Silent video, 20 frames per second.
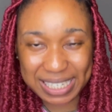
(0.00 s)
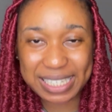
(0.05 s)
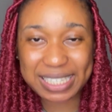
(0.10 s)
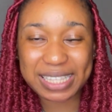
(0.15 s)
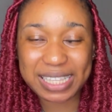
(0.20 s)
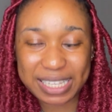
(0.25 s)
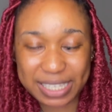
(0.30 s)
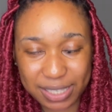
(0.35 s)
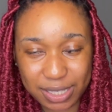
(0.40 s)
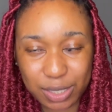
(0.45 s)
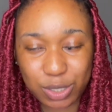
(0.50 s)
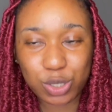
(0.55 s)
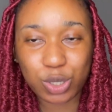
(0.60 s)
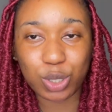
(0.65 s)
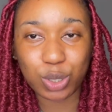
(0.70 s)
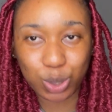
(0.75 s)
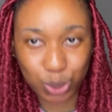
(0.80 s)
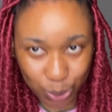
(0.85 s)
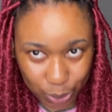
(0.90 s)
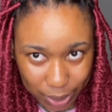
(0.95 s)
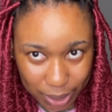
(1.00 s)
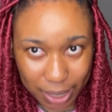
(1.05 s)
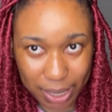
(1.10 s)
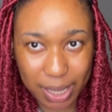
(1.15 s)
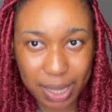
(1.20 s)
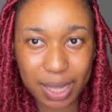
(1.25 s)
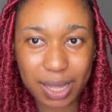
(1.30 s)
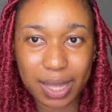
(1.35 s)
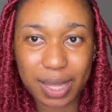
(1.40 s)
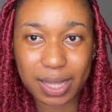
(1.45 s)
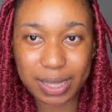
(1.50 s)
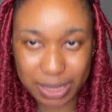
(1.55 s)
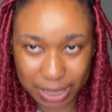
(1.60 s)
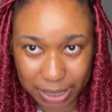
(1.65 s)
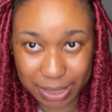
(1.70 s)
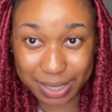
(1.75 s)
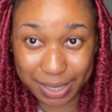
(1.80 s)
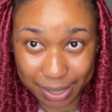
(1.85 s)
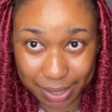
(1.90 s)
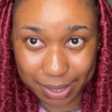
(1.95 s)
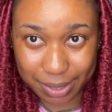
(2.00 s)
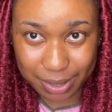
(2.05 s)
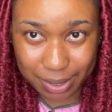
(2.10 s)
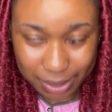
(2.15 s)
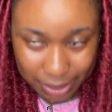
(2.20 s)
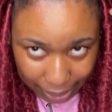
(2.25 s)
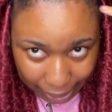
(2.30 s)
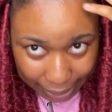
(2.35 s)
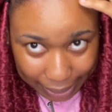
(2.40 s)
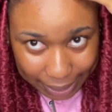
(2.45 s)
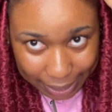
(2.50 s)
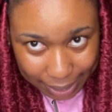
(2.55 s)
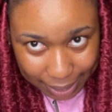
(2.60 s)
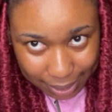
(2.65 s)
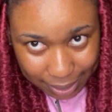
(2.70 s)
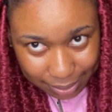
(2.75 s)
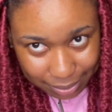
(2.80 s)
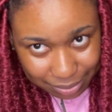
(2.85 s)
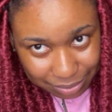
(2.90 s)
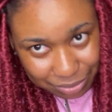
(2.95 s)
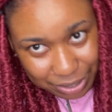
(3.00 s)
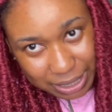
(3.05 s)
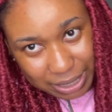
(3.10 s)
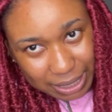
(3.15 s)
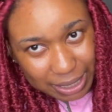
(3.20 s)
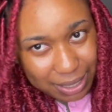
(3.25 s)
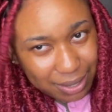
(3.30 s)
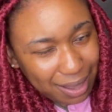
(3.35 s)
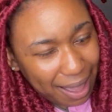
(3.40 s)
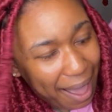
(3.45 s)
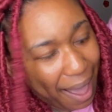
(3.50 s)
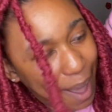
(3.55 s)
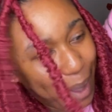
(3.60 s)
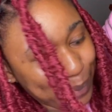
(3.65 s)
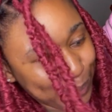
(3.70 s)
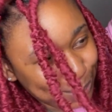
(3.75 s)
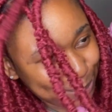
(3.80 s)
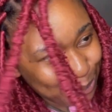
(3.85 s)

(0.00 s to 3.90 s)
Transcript: this to look this good. Like, really, how